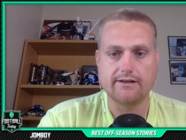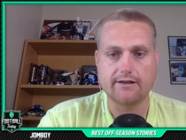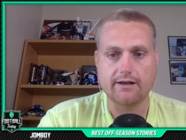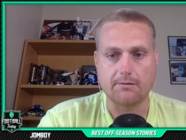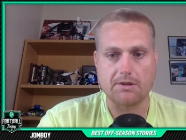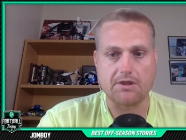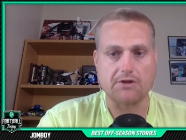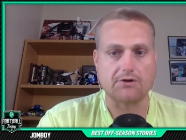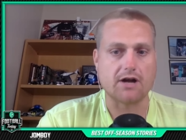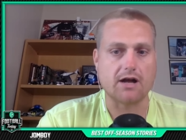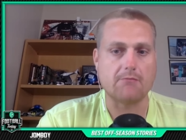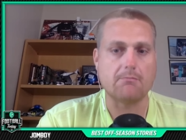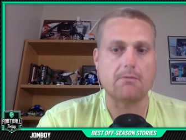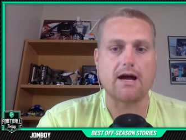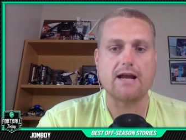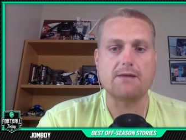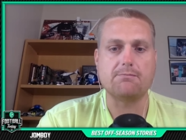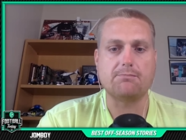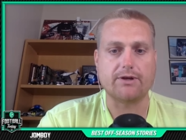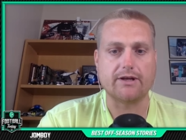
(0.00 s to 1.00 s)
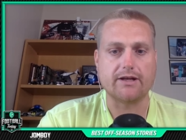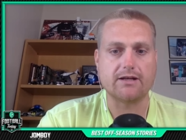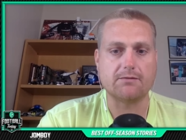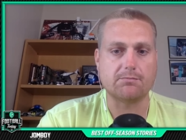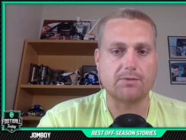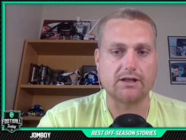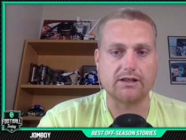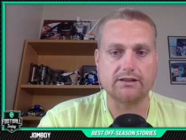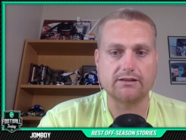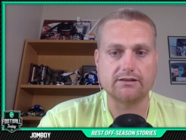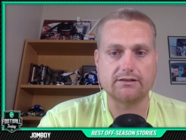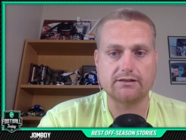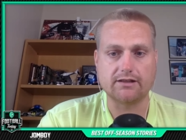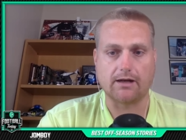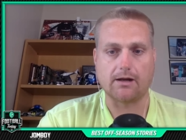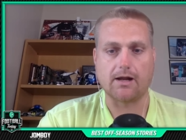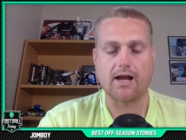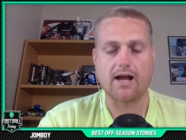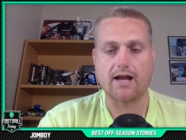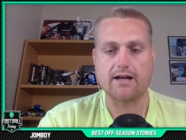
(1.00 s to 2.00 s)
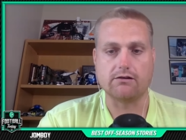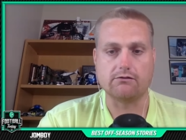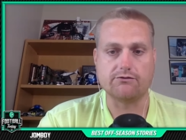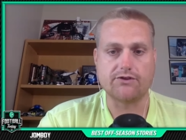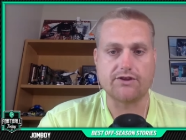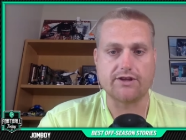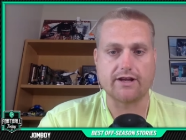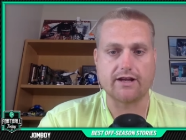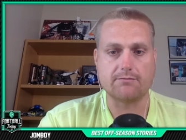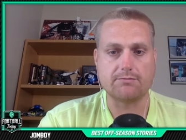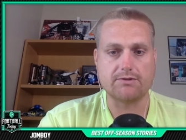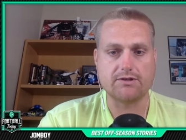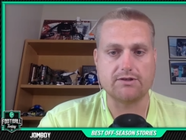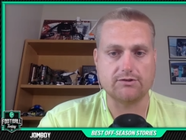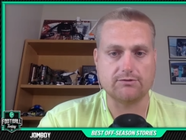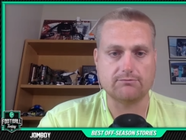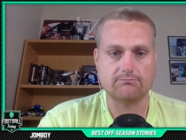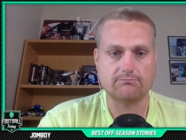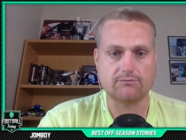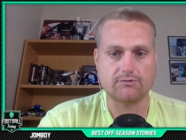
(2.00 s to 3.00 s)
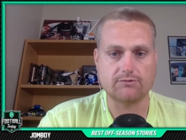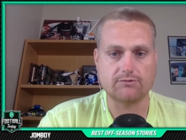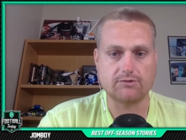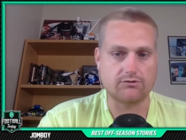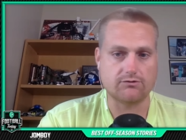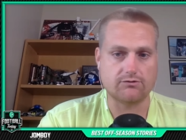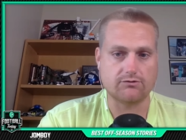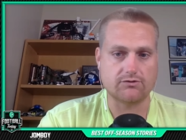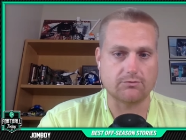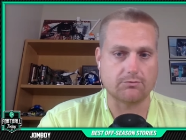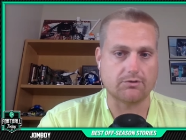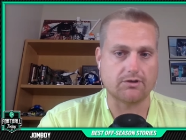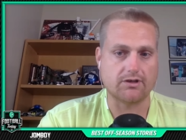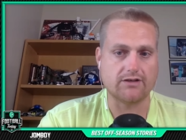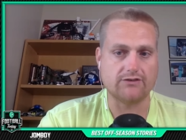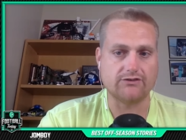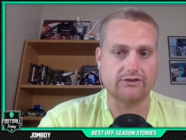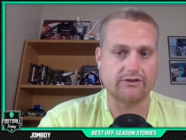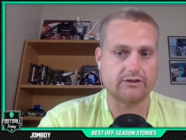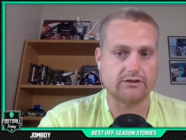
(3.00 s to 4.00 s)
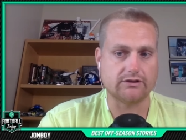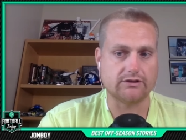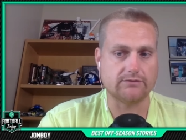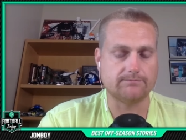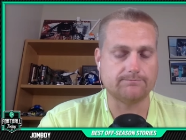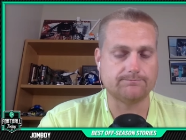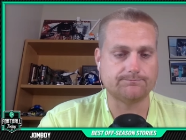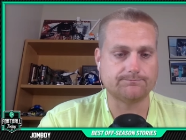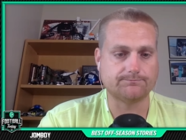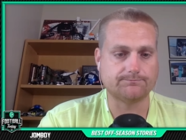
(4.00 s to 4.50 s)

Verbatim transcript: I mean they're not my pick, but I, I don't think I'd be surprised at all.